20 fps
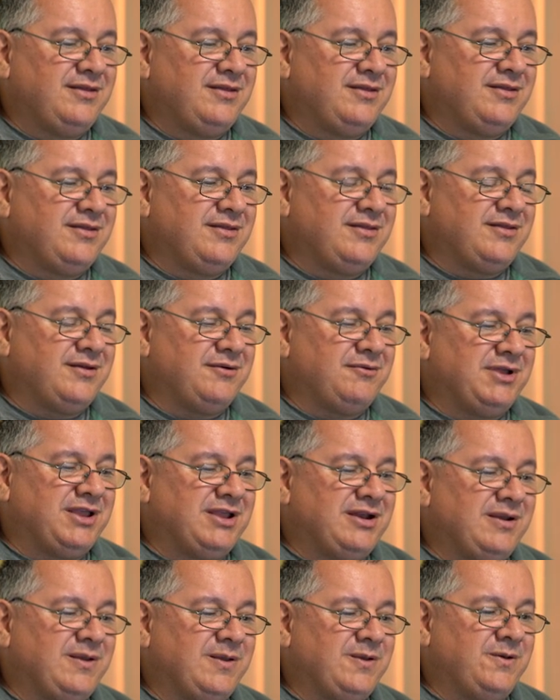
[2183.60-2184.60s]
So we
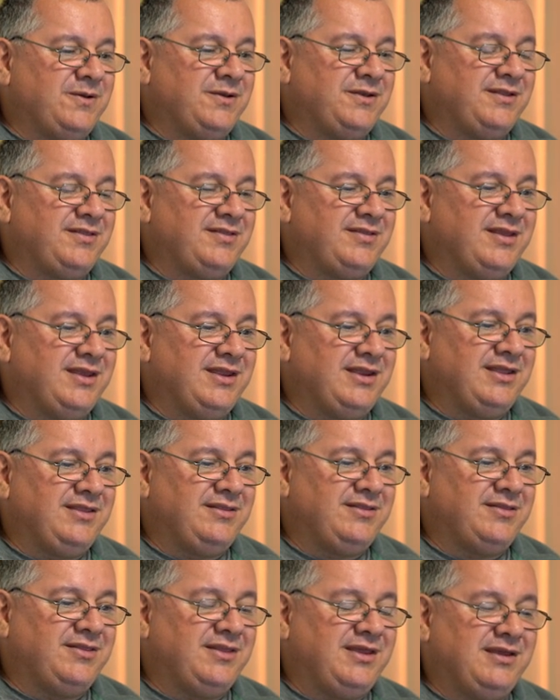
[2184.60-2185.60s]
click on the
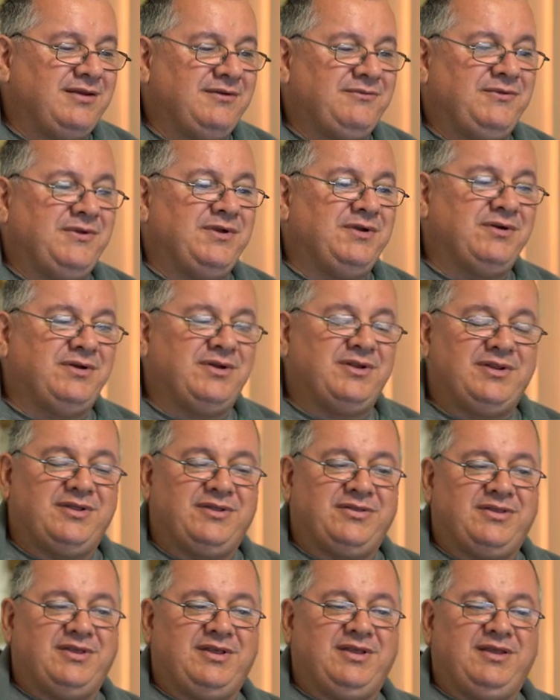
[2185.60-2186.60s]
settings. Now if you
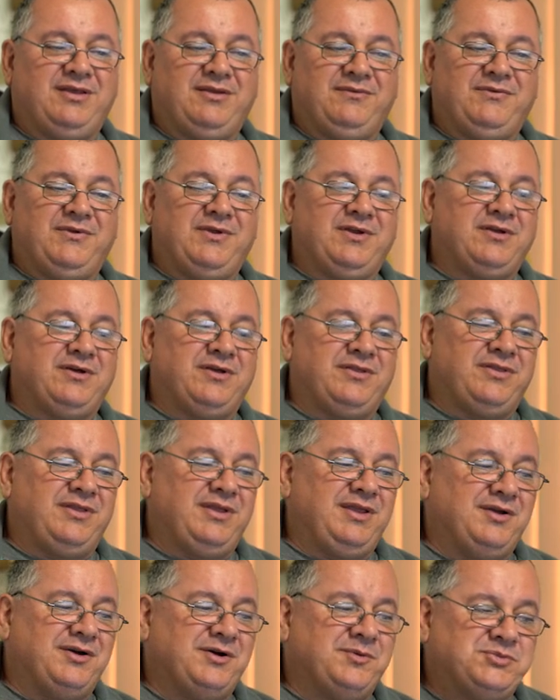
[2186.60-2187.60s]
got
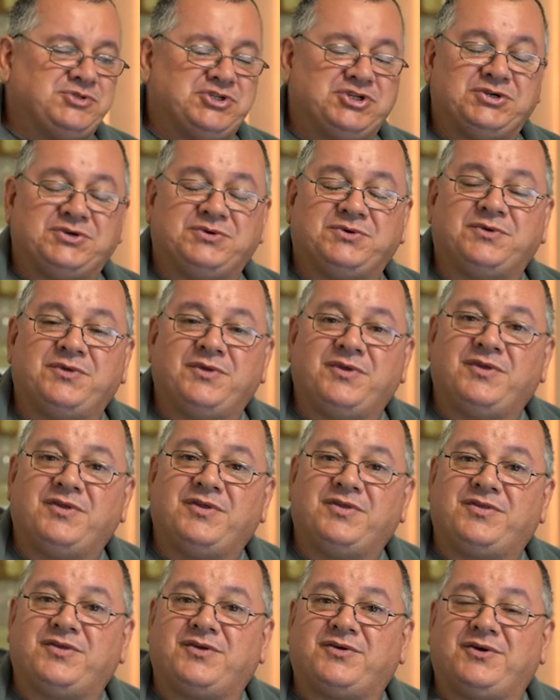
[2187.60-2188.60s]
the optional
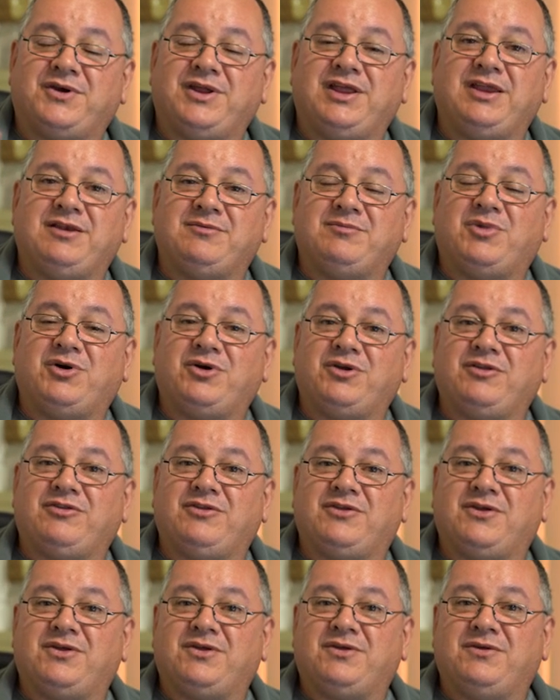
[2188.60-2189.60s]
screen
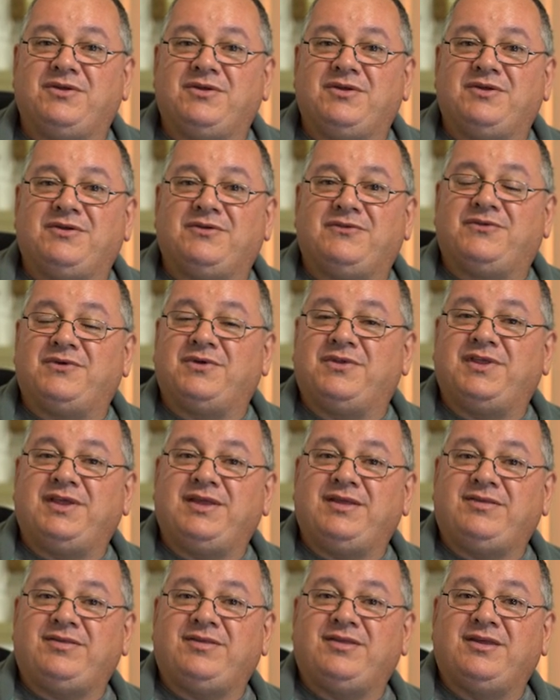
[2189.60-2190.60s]
monitor for this,